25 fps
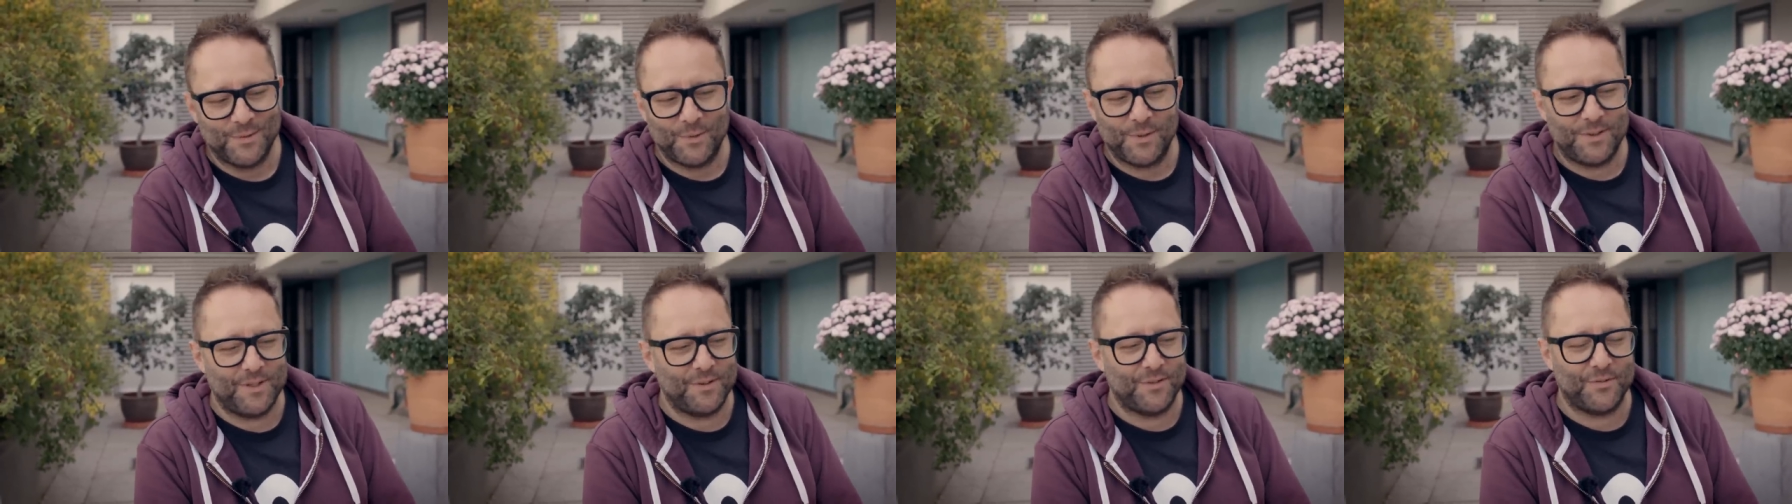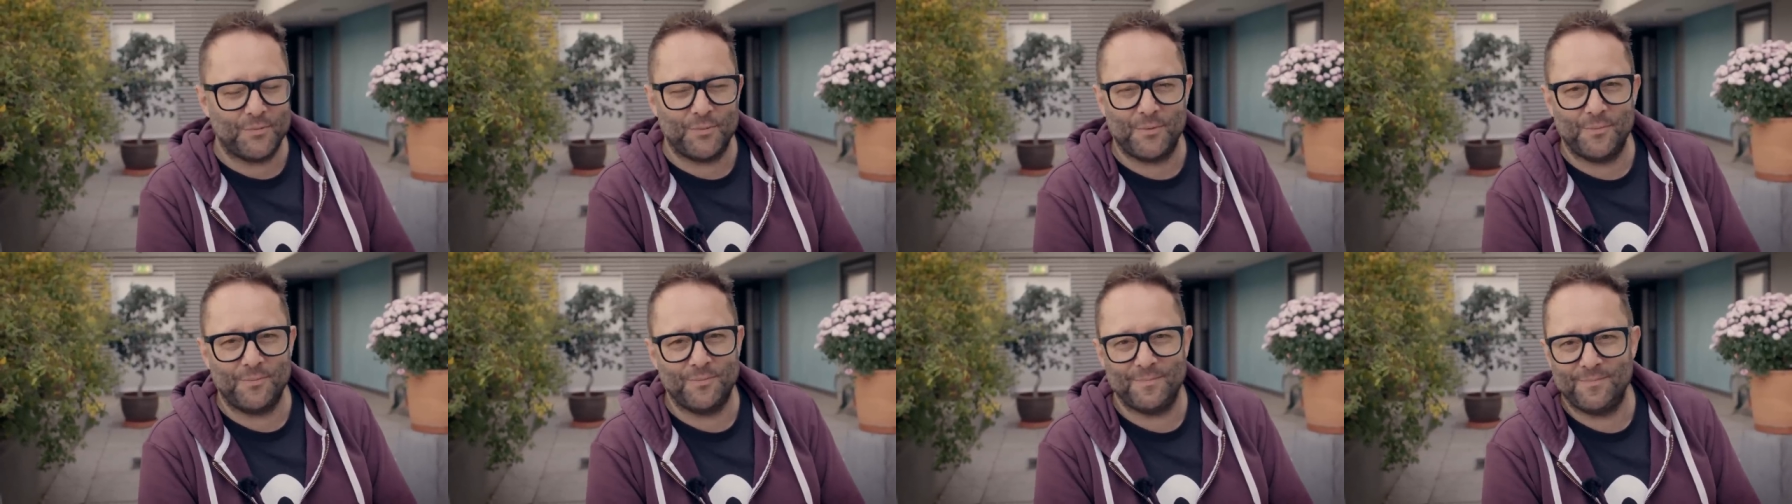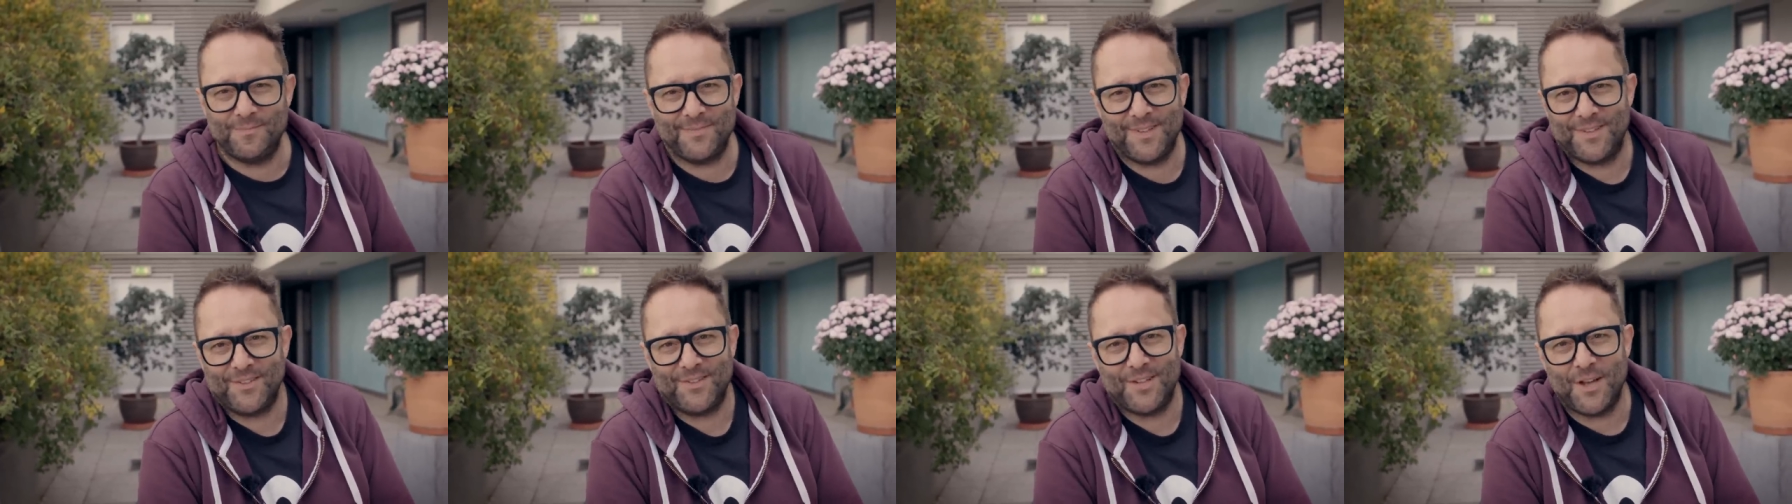Well,
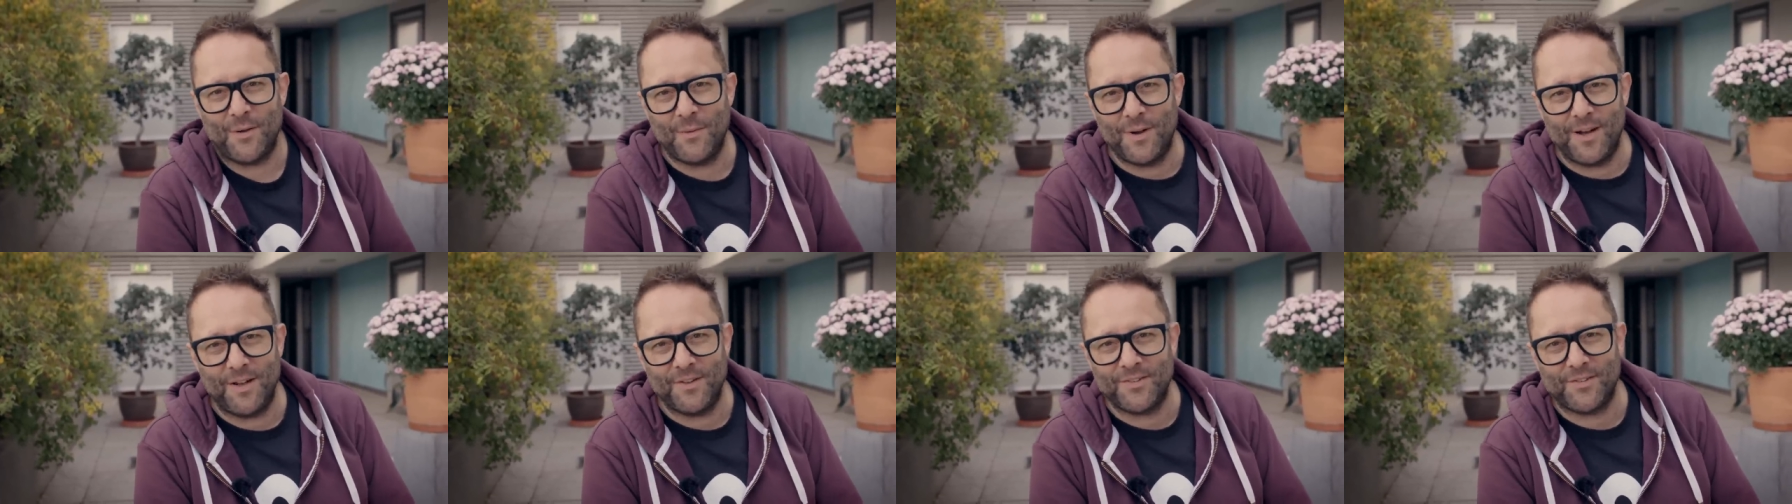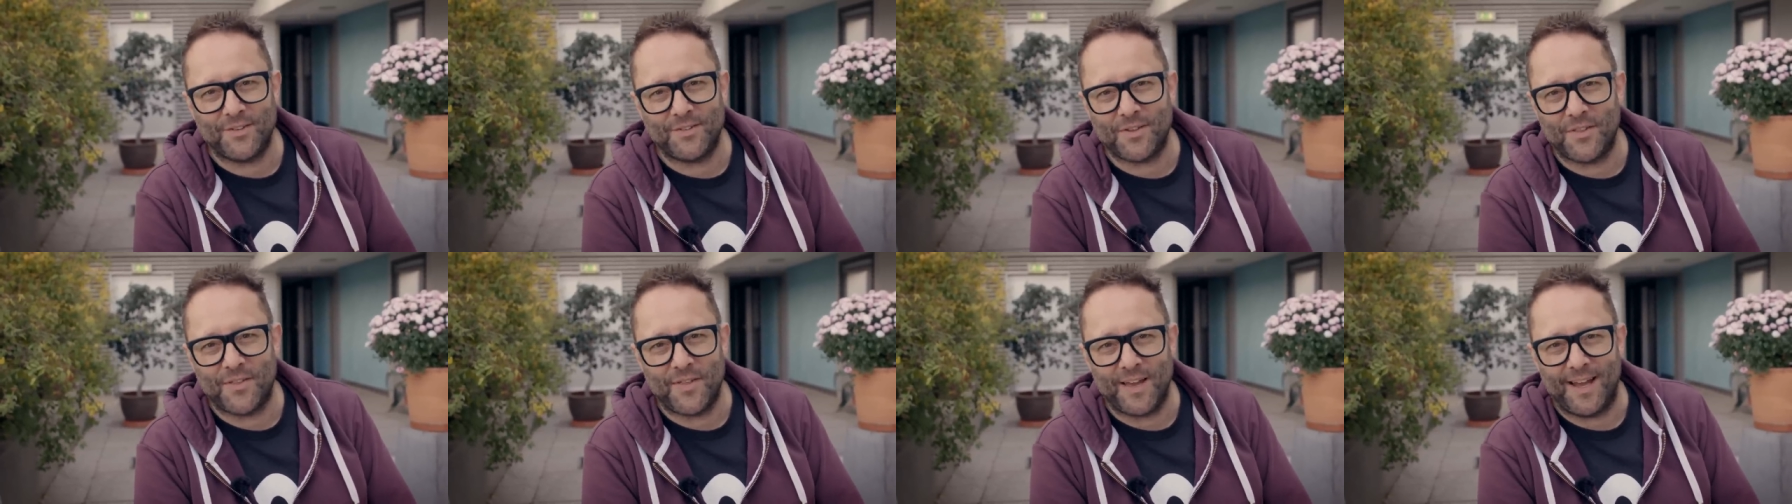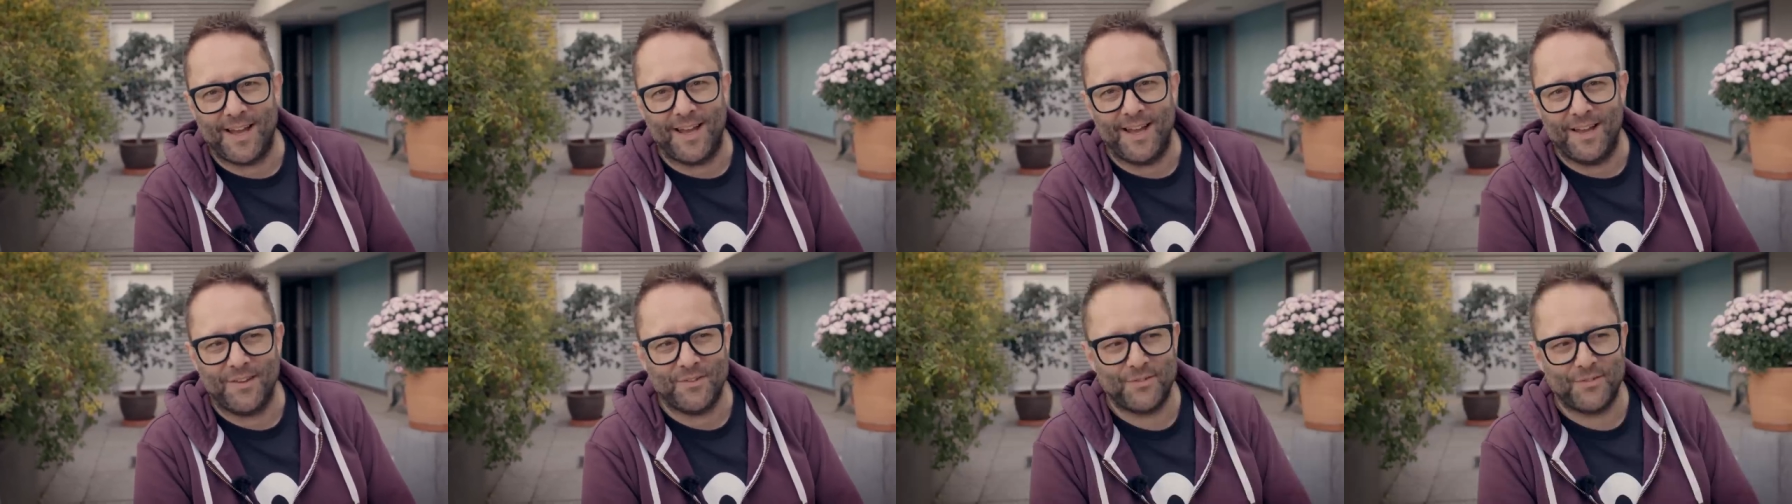there's no answer to that,